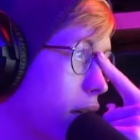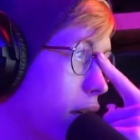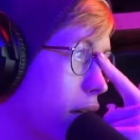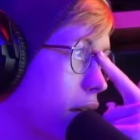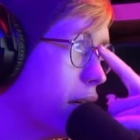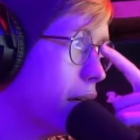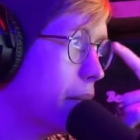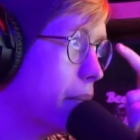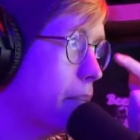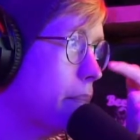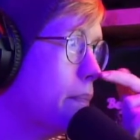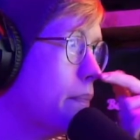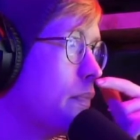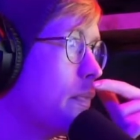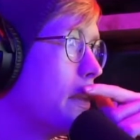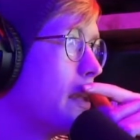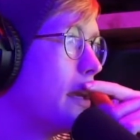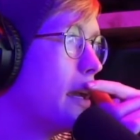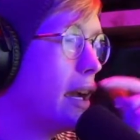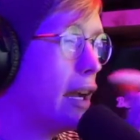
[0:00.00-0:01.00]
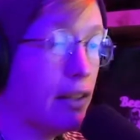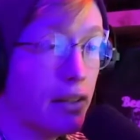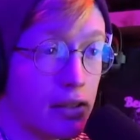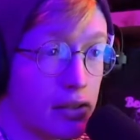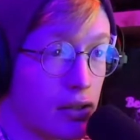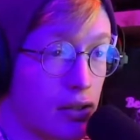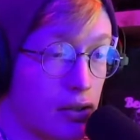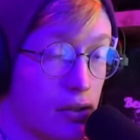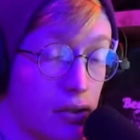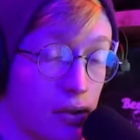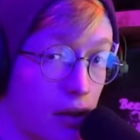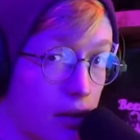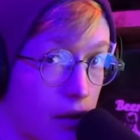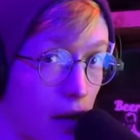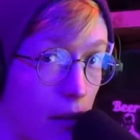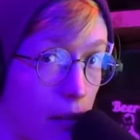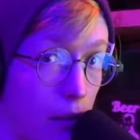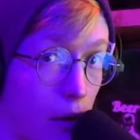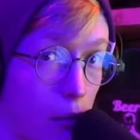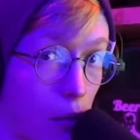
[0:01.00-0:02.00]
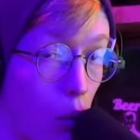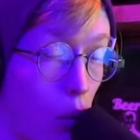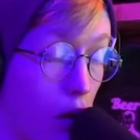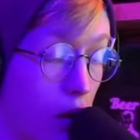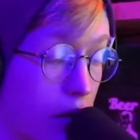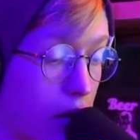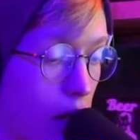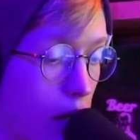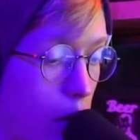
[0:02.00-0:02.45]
And this is attempt number 1.